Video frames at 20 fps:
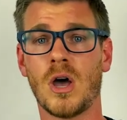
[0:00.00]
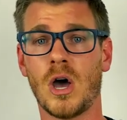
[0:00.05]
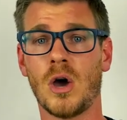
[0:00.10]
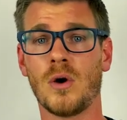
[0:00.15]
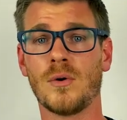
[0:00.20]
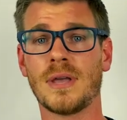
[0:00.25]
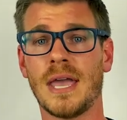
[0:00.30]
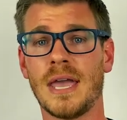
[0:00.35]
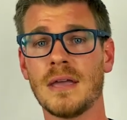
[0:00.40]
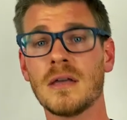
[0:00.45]

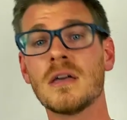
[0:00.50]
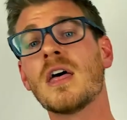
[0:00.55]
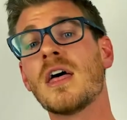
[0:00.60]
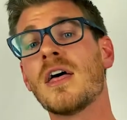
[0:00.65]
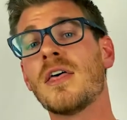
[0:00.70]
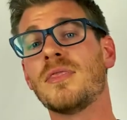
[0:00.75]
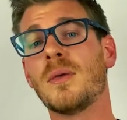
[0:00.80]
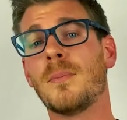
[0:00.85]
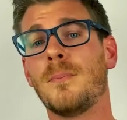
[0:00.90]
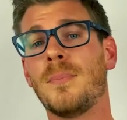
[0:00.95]
Okay?
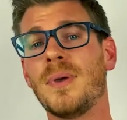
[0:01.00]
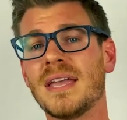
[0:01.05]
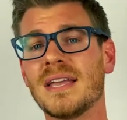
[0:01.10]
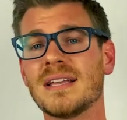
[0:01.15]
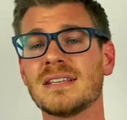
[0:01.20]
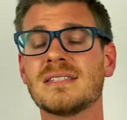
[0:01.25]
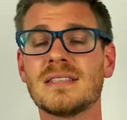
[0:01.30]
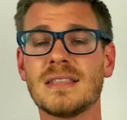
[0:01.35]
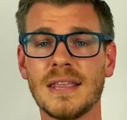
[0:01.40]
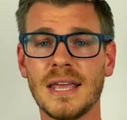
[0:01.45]
The
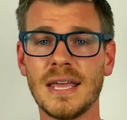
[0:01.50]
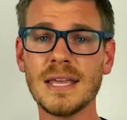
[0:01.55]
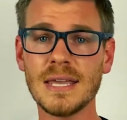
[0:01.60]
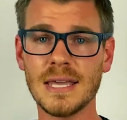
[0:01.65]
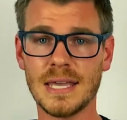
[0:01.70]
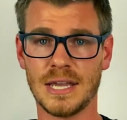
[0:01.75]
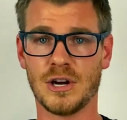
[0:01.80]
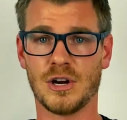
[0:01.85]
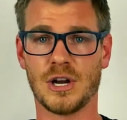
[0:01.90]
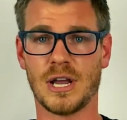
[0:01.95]
biggest thing
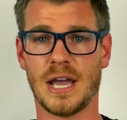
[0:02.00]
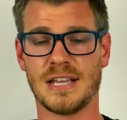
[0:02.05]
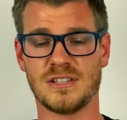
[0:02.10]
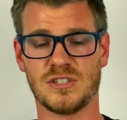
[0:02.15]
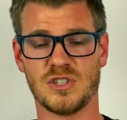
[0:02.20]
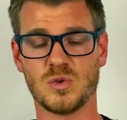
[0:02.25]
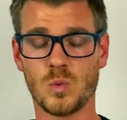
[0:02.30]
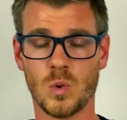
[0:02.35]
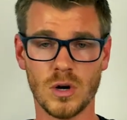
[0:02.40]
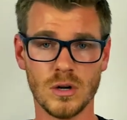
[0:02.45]
here, guys,
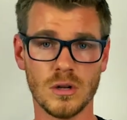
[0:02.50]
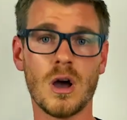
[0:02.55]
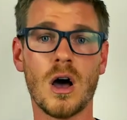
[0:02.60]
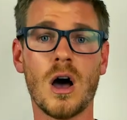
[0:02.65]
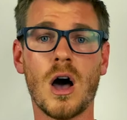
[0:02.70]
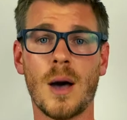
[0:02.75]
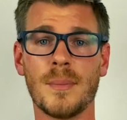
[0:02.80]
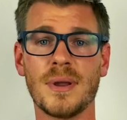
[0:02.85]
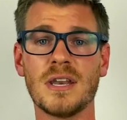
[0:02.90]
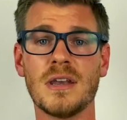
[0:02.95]
is one
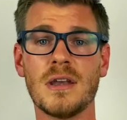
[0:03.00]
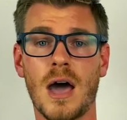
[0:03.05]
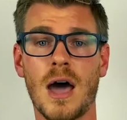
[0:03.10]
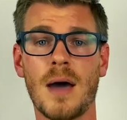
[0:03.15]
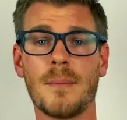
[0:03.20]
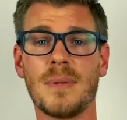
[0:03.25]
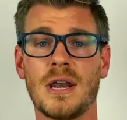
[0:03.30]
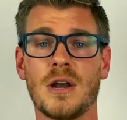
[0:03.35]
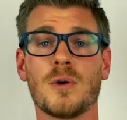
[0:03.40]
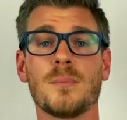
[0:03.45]
common
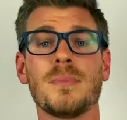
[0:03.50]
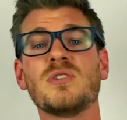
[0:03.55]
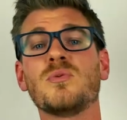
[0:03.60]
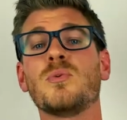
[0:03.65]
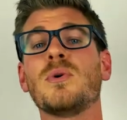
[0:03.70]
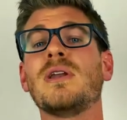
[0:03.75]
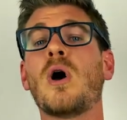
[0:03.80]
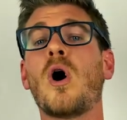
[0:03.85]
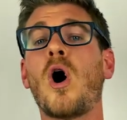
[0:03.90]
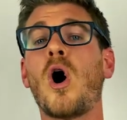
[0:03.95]
denominator
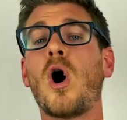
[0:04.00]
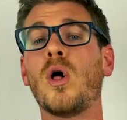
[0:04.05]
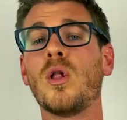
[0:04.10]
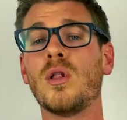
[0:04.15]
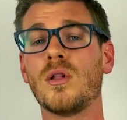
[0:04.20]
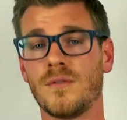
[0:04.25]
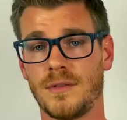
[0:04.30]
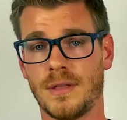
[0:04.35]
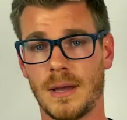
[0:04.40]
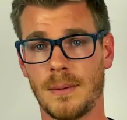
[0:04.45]
between
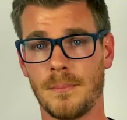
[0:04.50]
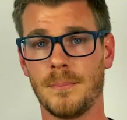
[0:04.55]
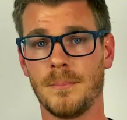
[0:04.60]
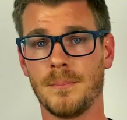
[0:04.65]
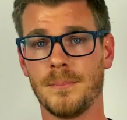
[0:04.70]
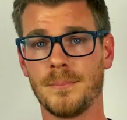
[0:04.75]
all of them.